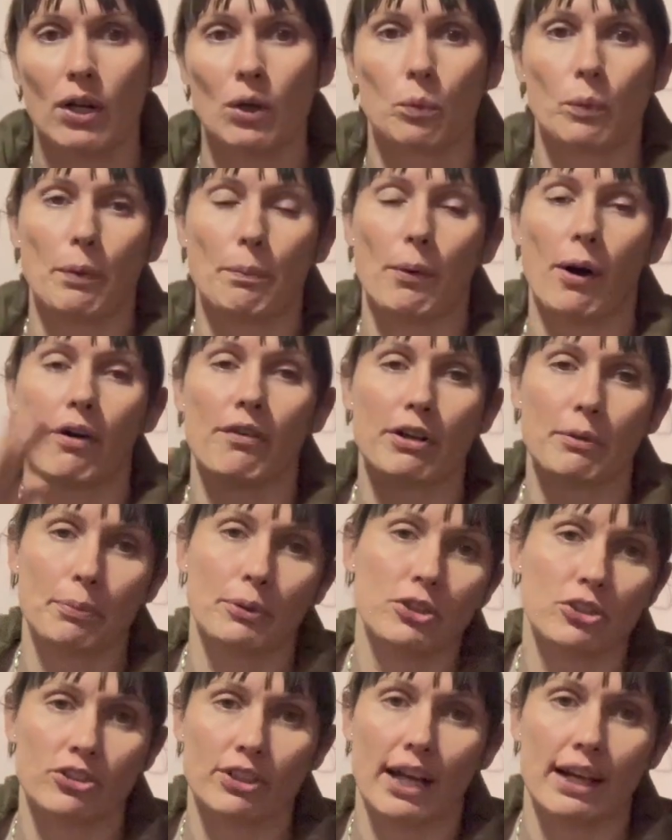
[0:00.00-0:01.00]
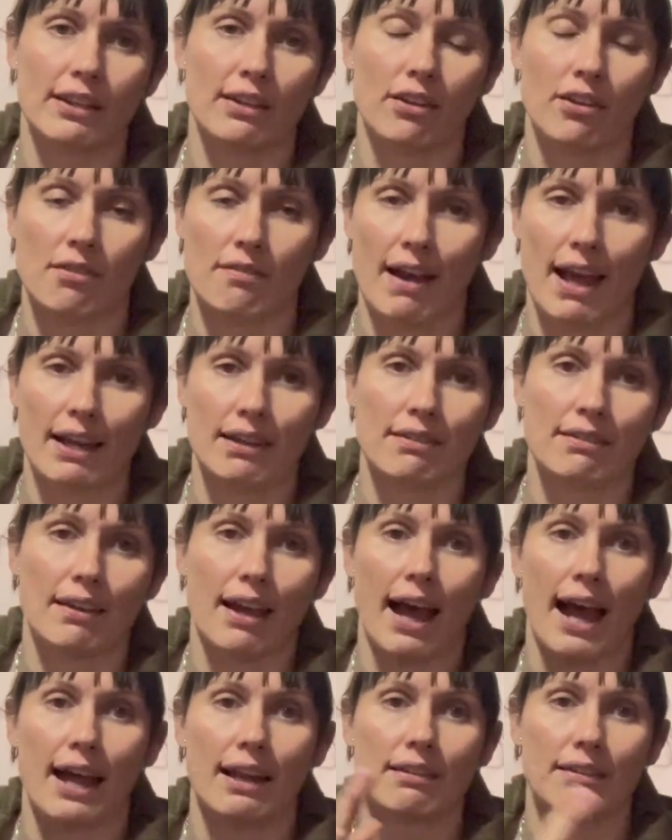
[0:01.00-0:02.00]
We borrowed a pushchair at the other end
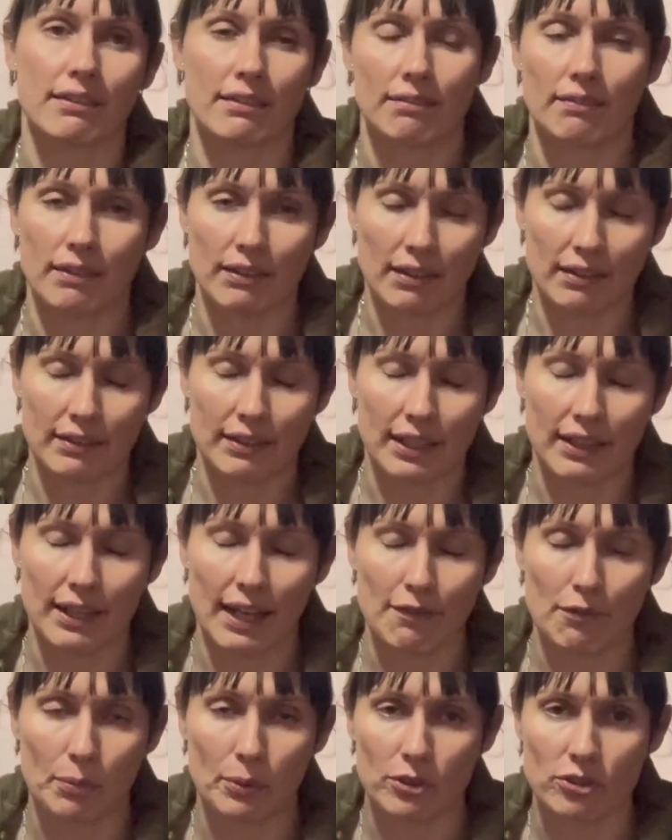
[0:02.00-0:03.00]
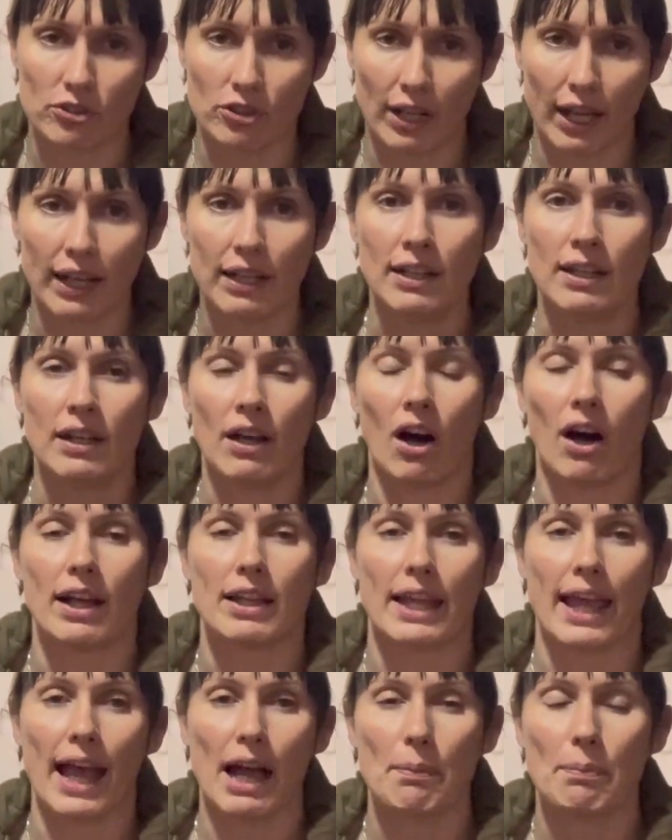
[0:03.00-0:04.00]
and didn't have a pushchair at
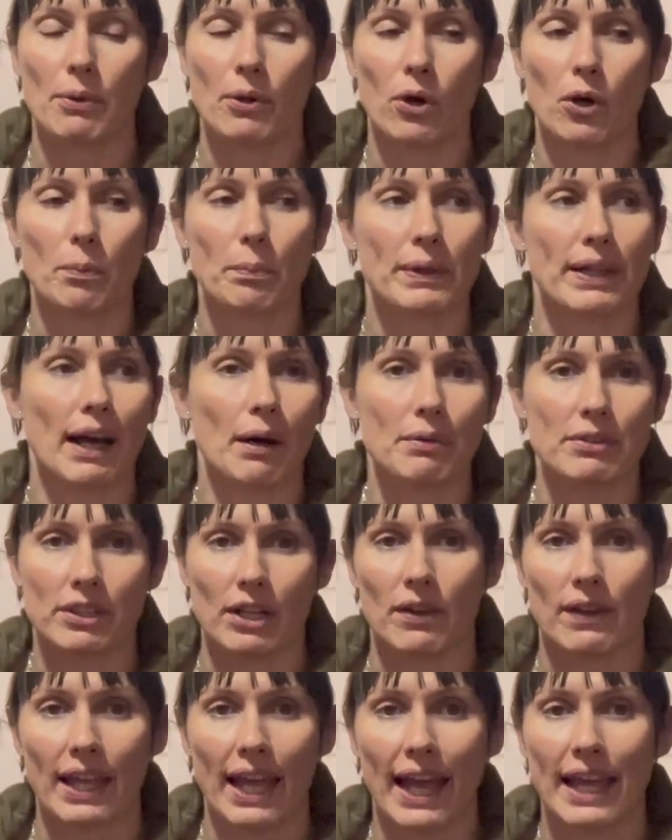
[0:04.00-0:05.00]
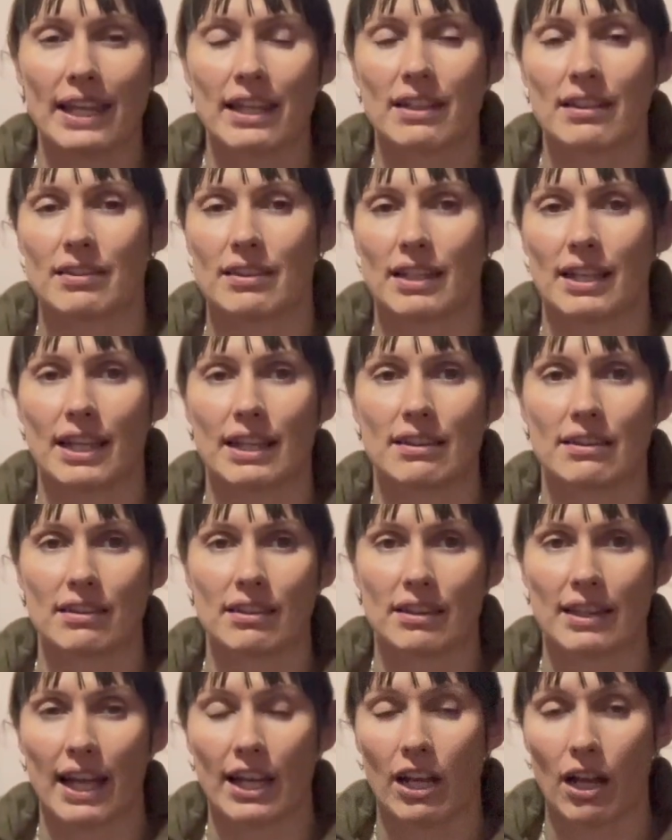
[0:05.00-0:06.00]
the airport, but that was okay because the kids
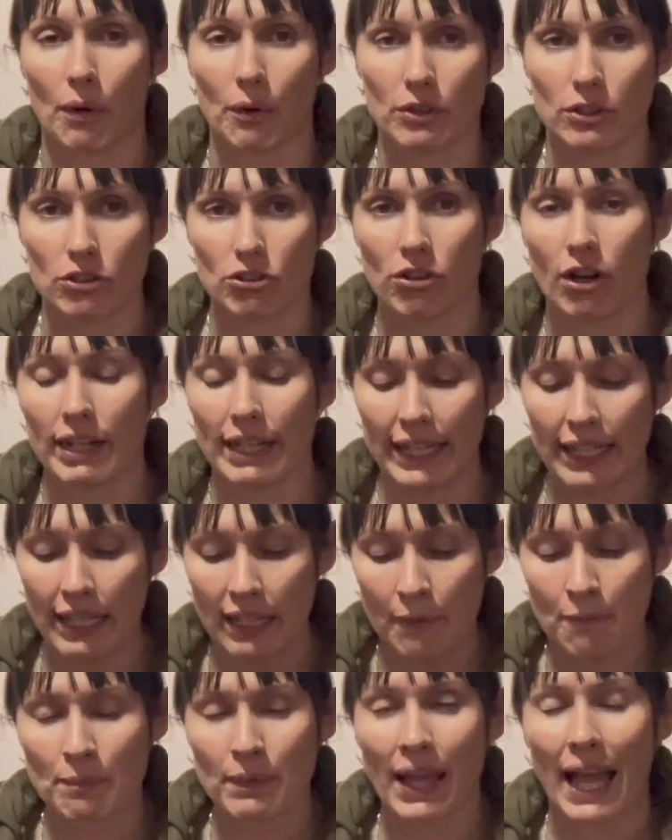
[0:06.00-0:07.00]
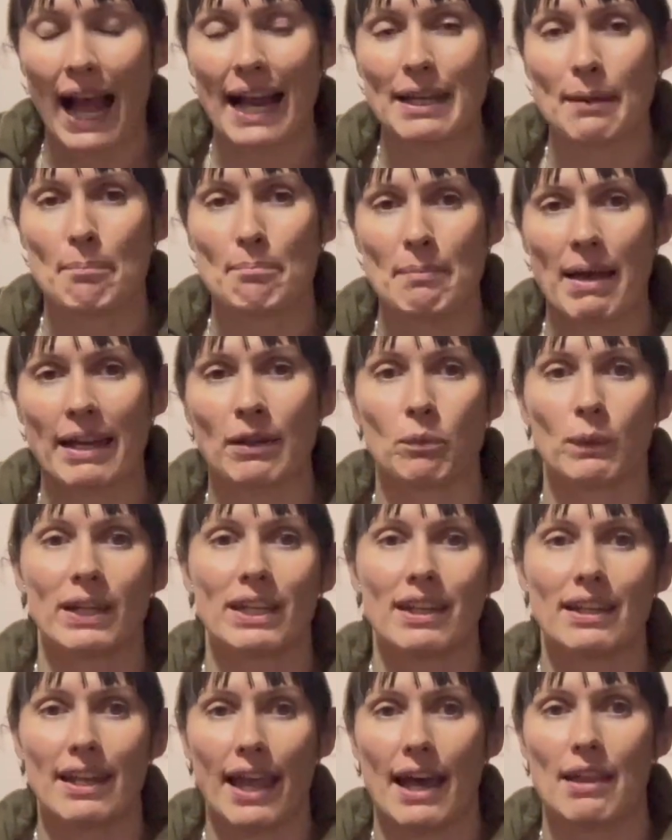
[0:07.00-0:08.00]
could then go on the trolley and it meant we
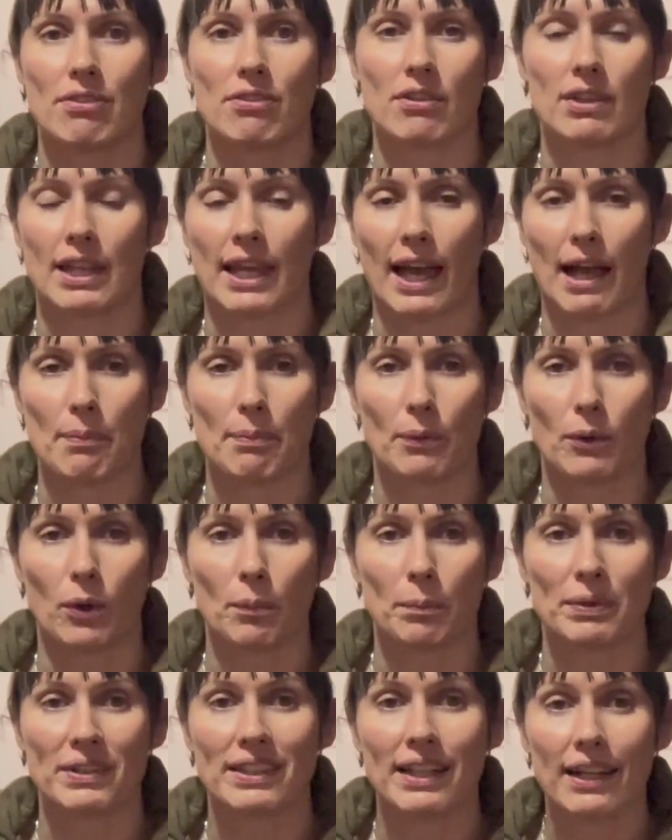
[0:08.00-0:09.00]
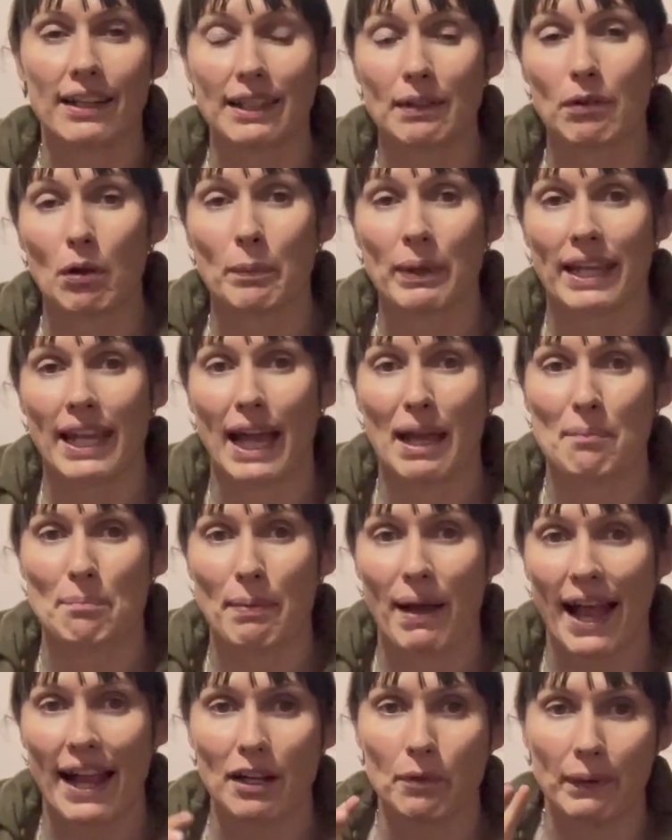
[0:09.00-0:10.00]
could get through the airport. Particularly when we came
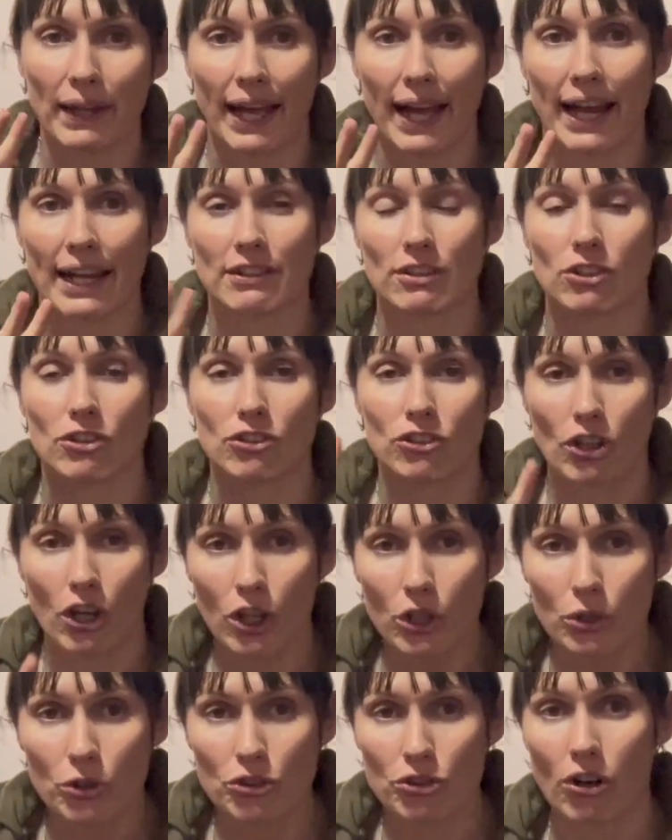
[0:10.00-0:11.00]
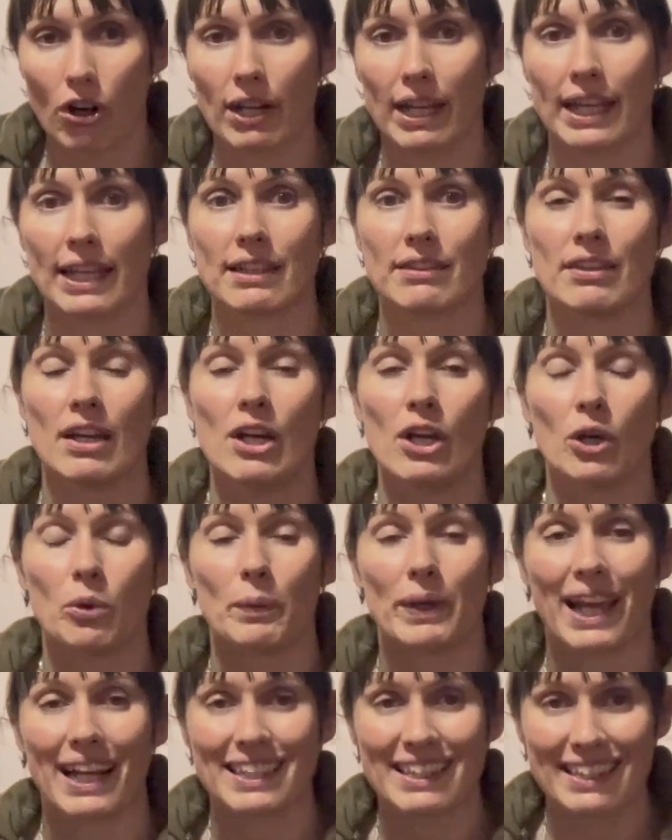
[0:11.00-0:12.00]
back, we had two trolleys,
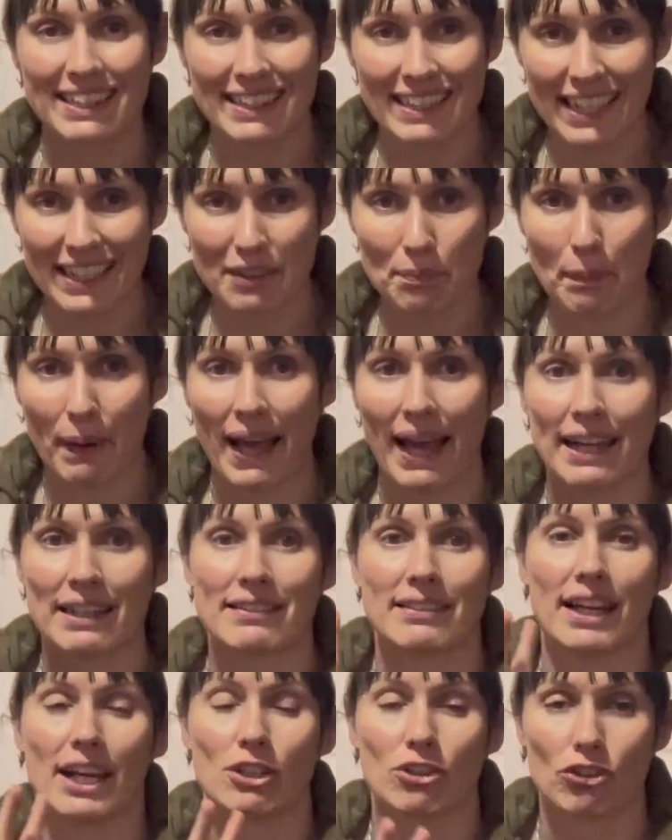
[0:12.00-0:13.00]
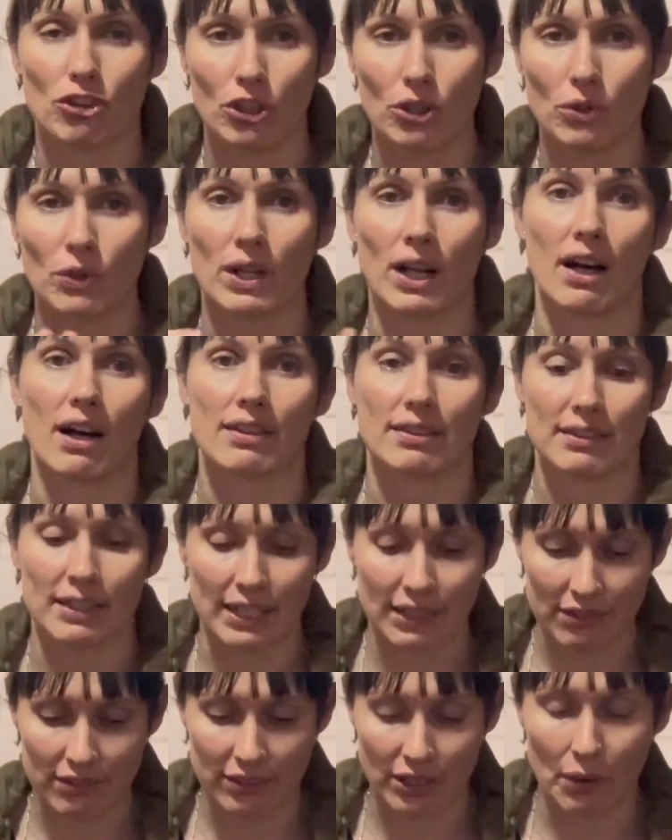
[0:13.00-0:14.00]
we had six bags and two car
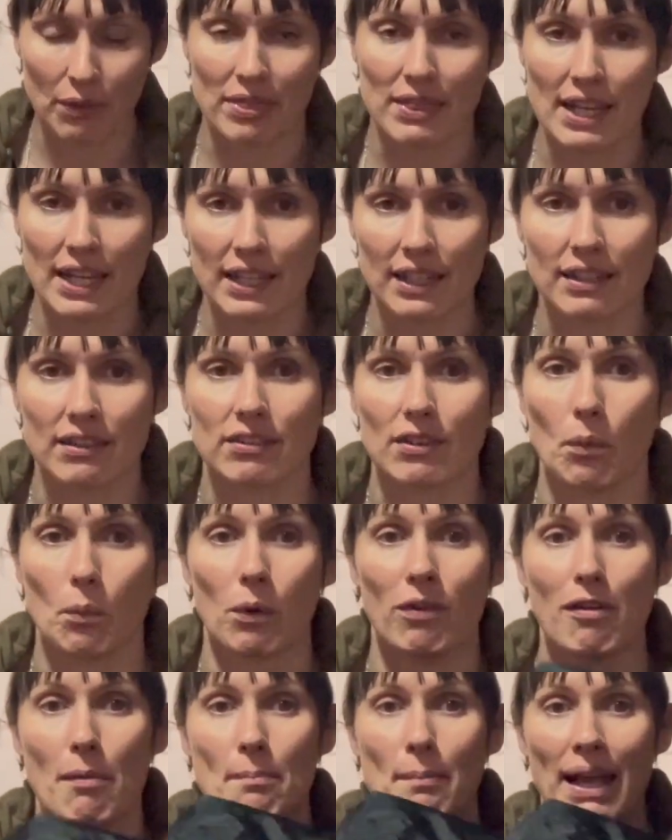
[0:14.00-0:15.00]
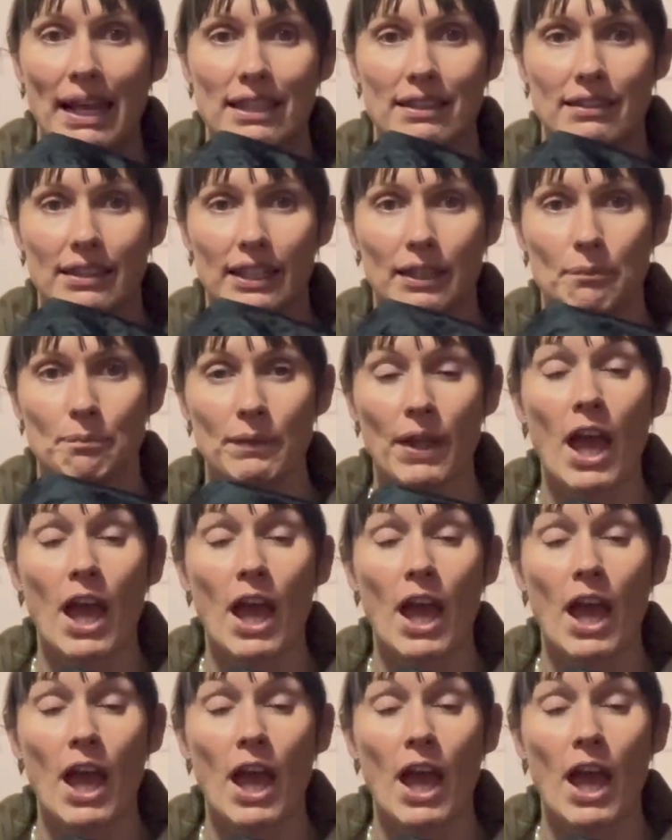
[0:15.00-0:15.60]
seats. So these were amazing.